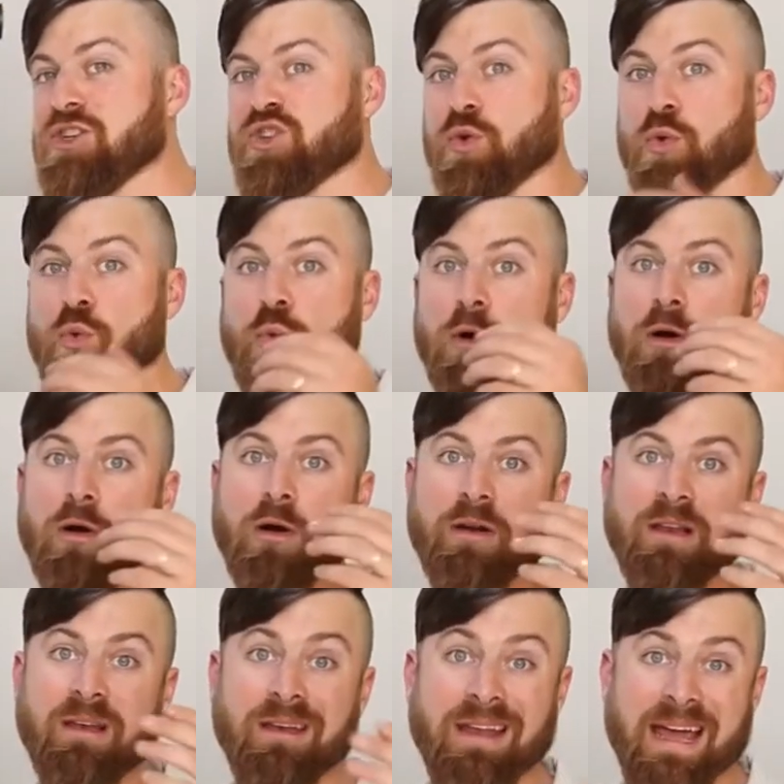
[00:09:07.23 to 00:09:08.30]
or who are already
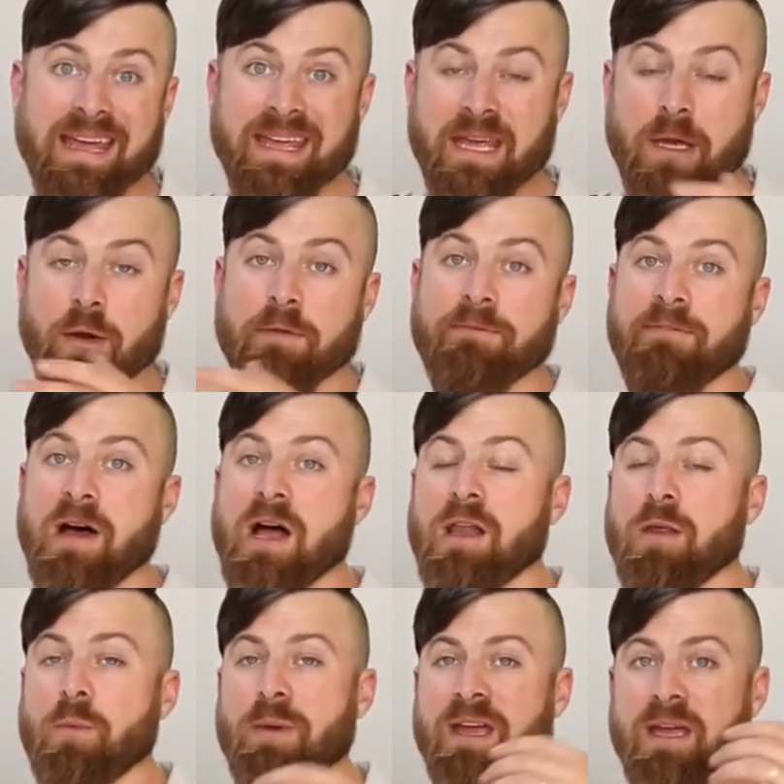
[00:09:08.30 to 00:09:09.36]
liking or
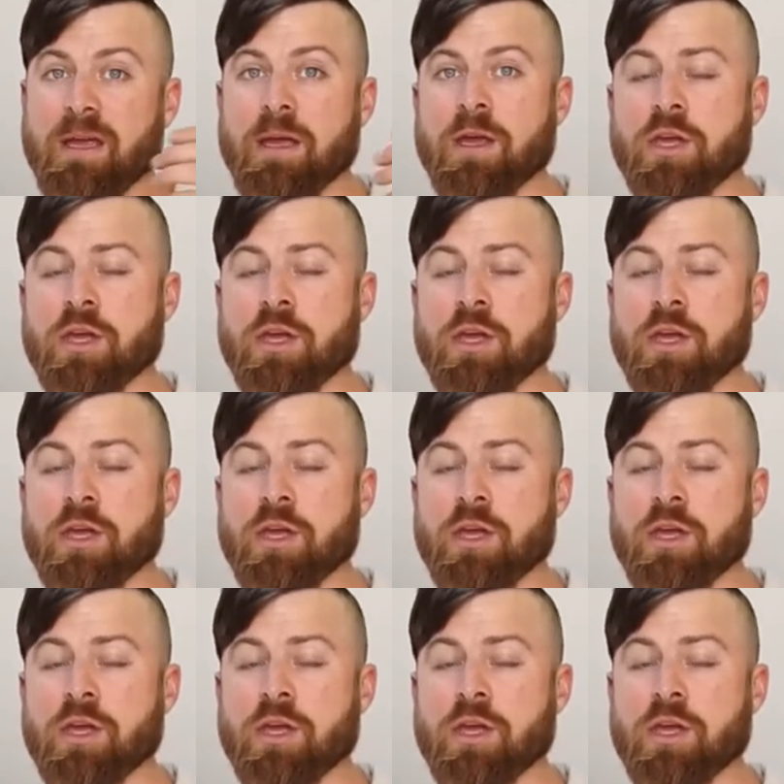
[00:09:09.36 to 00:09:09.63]
following